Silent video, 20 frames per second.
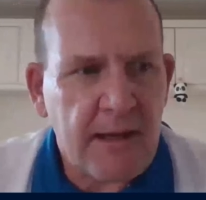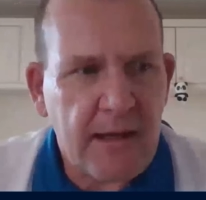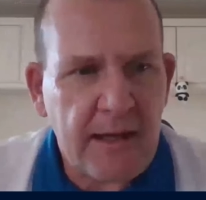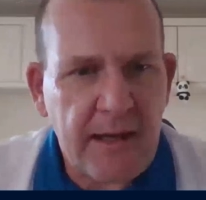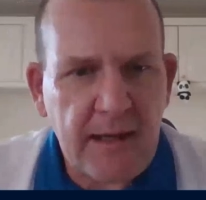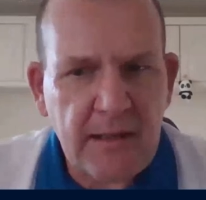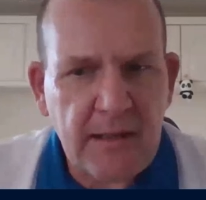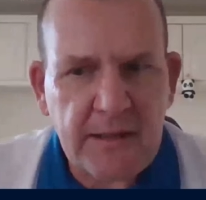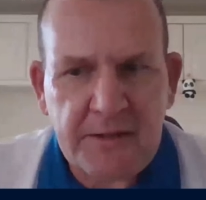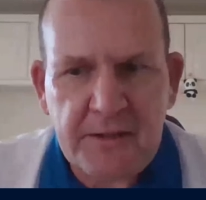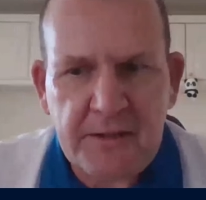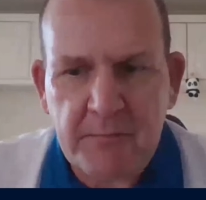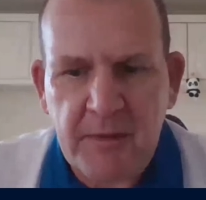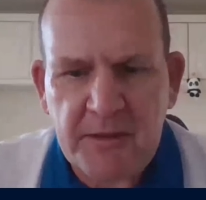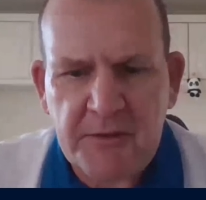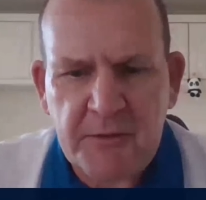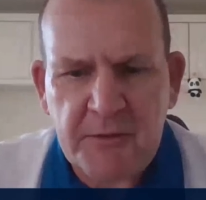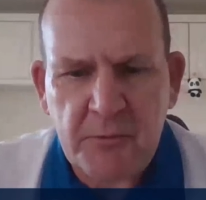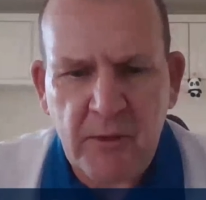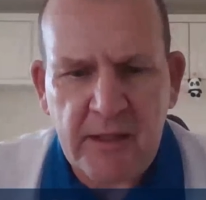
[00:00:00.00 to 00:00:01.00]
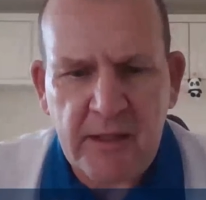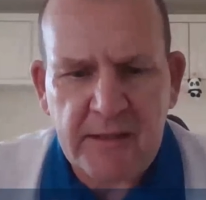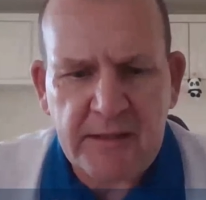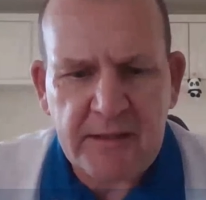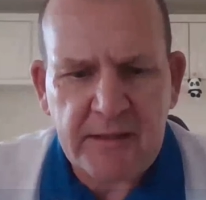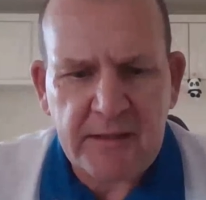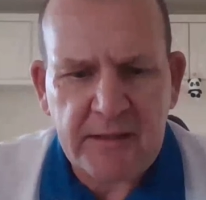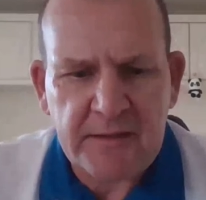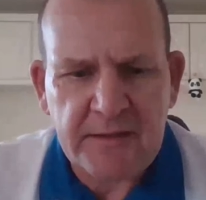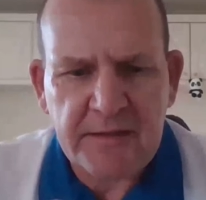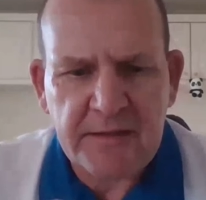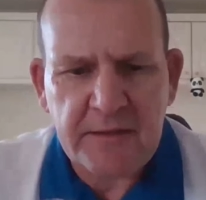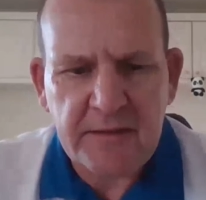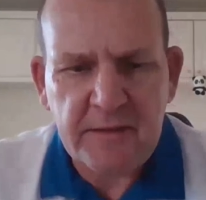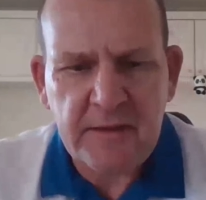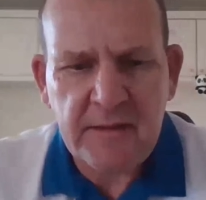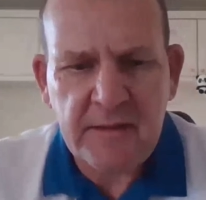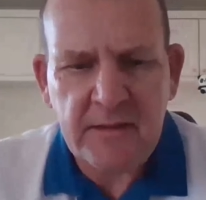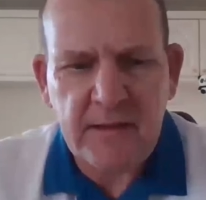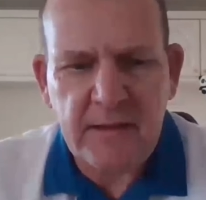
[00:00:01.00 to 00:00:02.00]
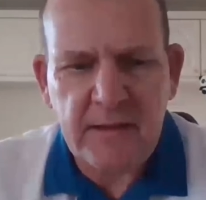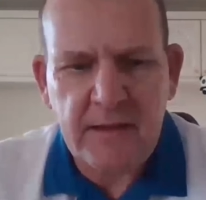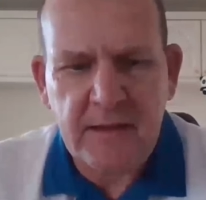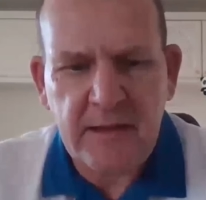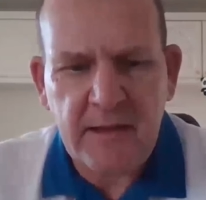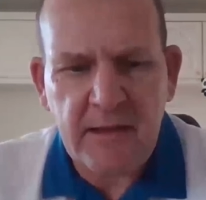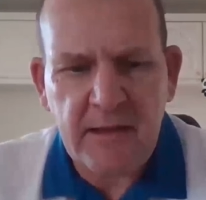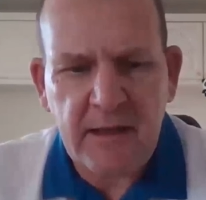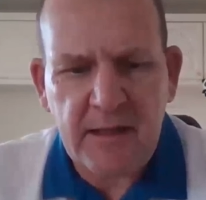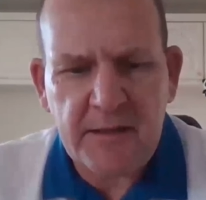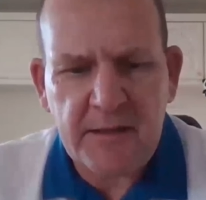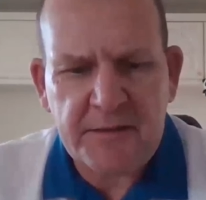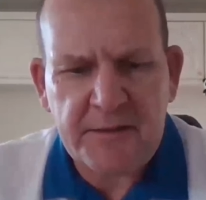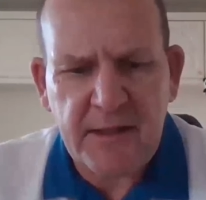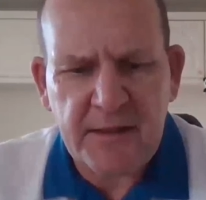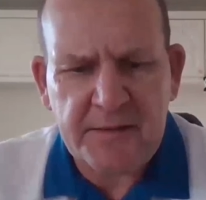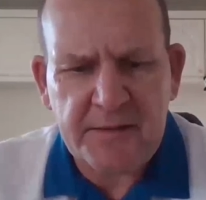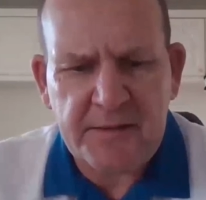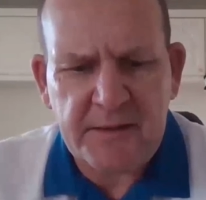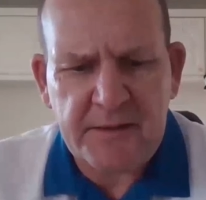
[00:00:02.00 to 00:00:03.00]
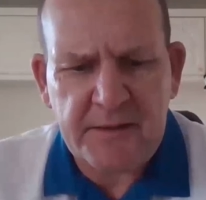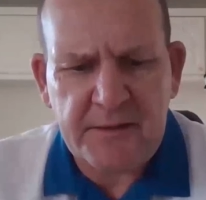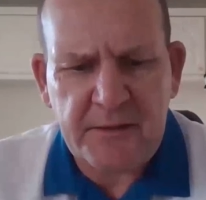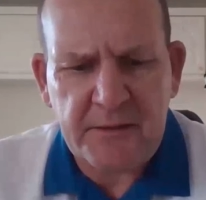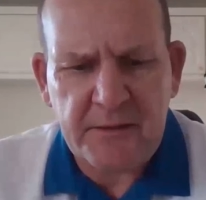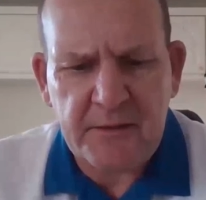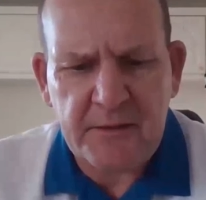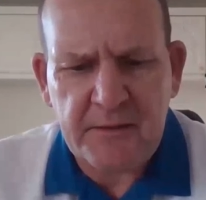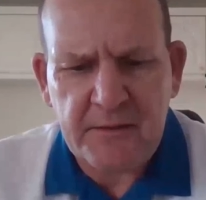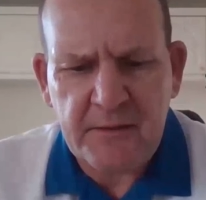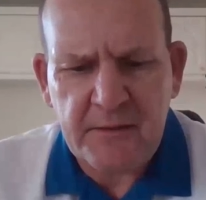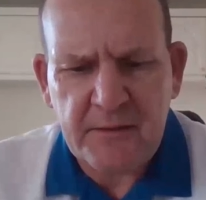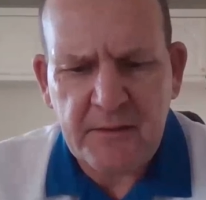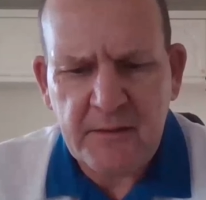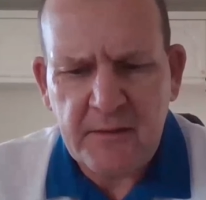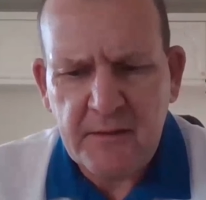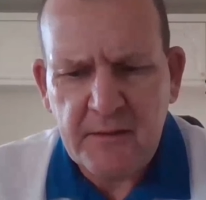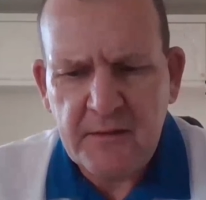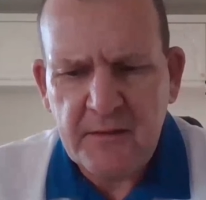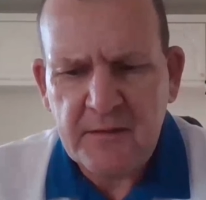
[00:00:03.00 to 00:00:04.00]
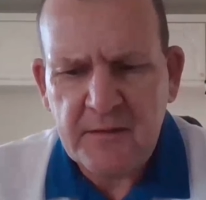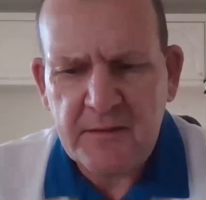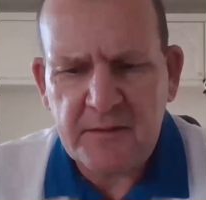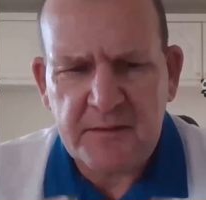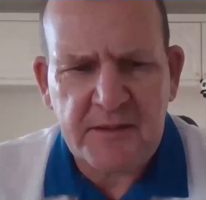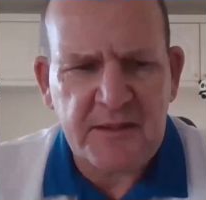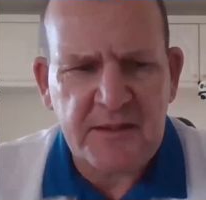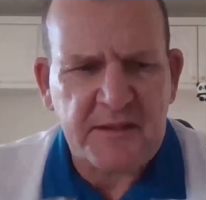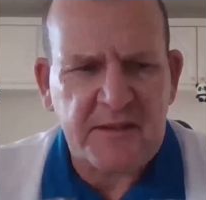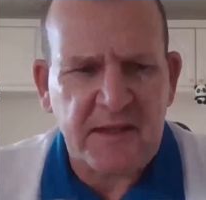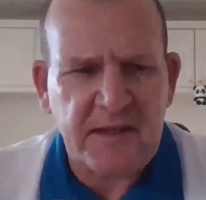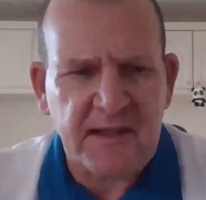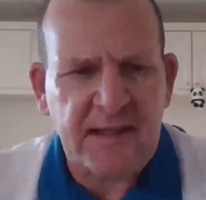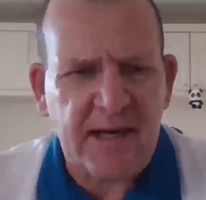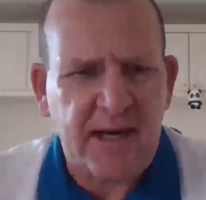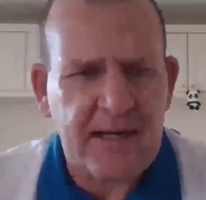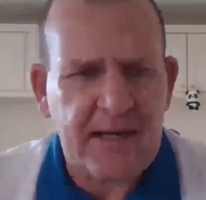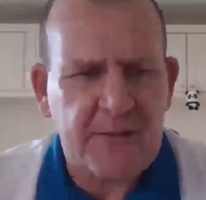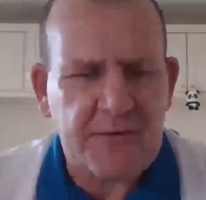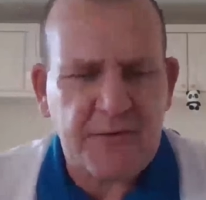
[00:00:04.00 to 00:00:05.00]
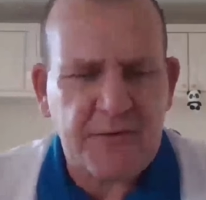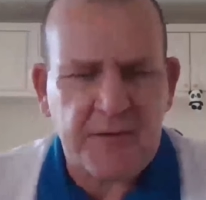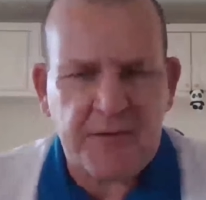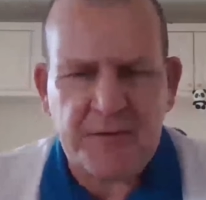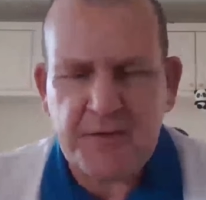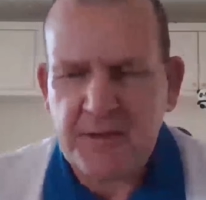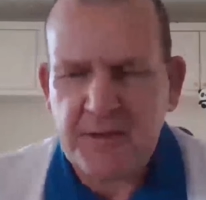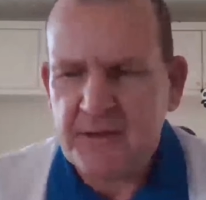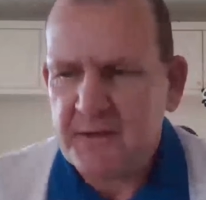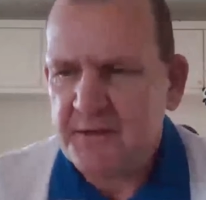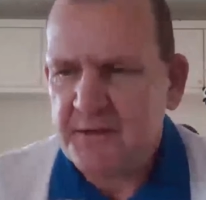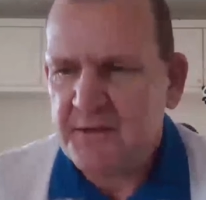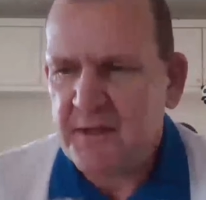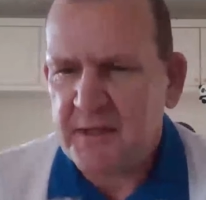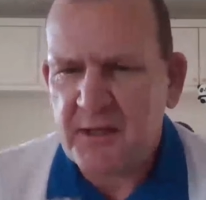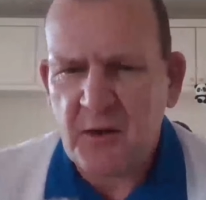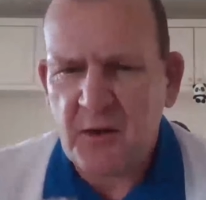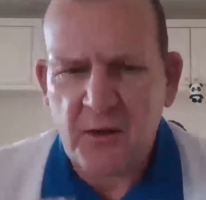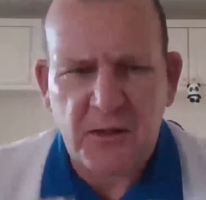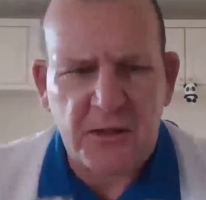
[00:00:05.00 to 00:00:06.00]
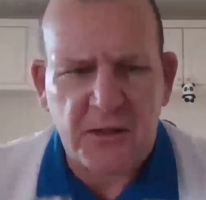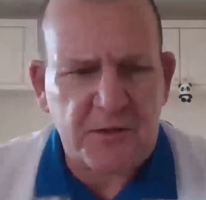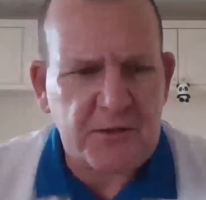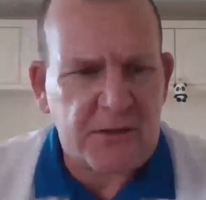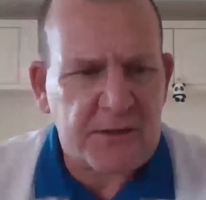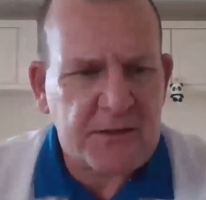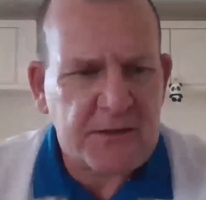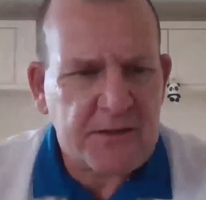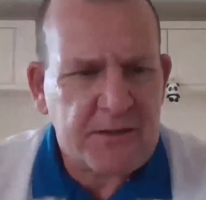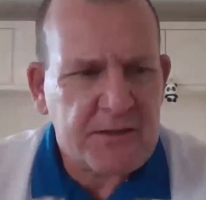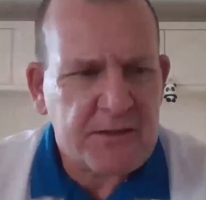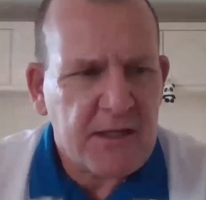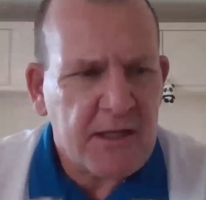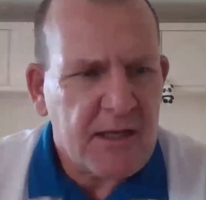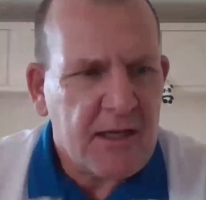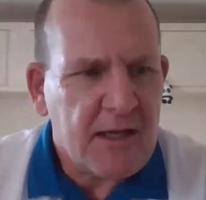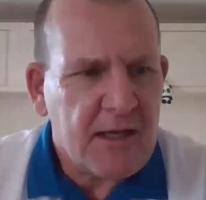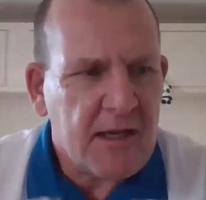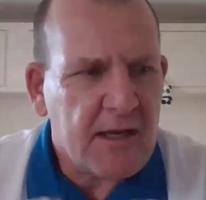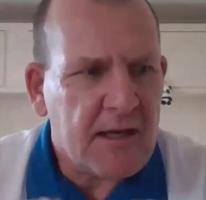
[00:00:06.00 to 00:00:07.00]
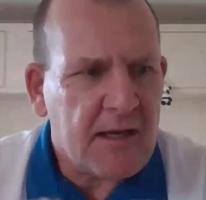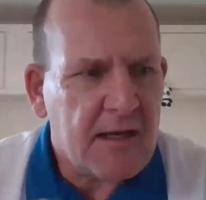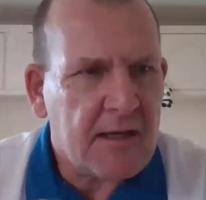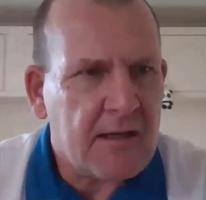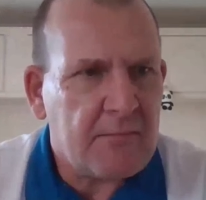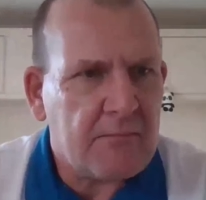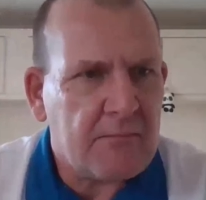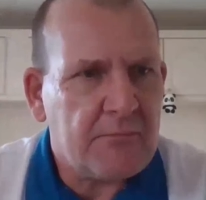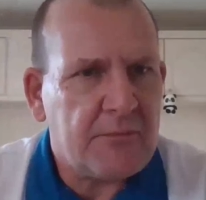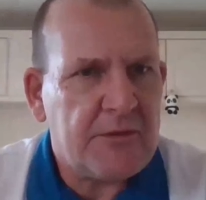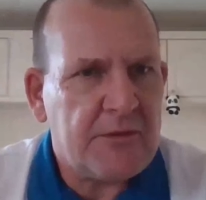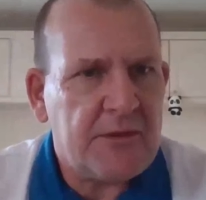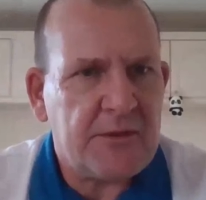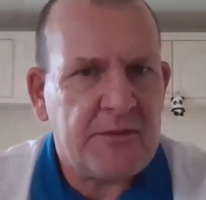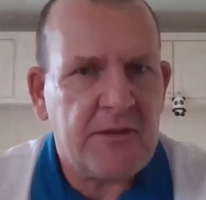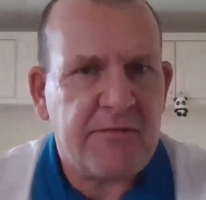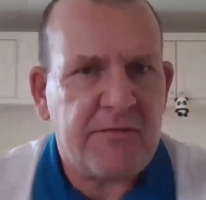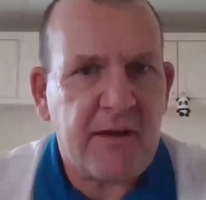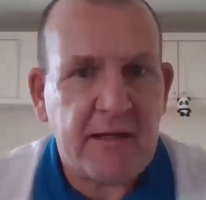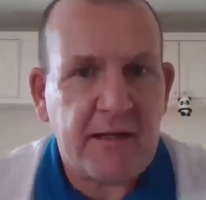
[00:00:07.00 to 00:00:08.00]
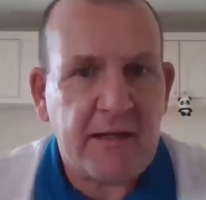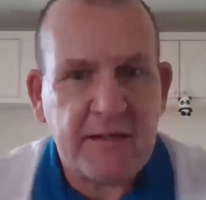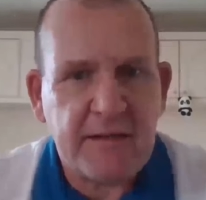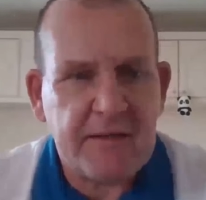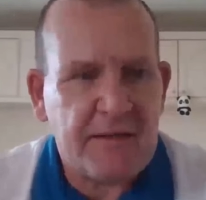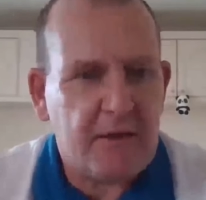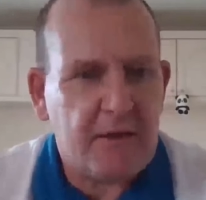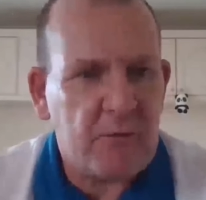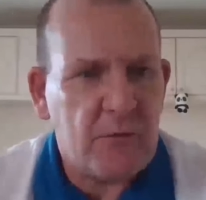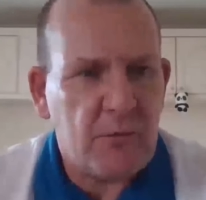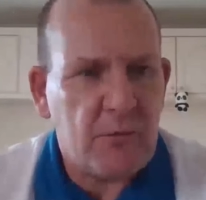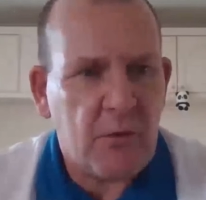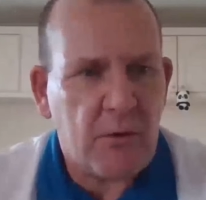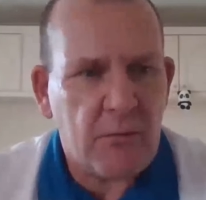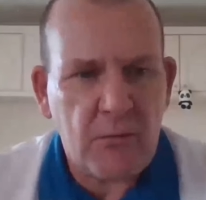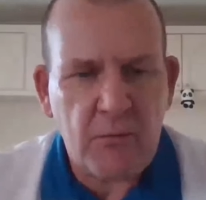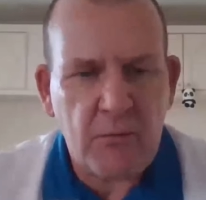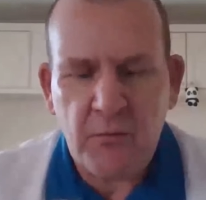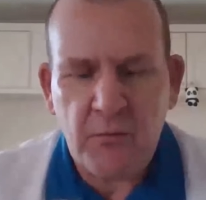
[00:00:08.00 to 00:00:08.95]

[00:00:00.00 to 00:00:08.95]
early to mid 20s, I started to see psychiatrists and the psychologists to find out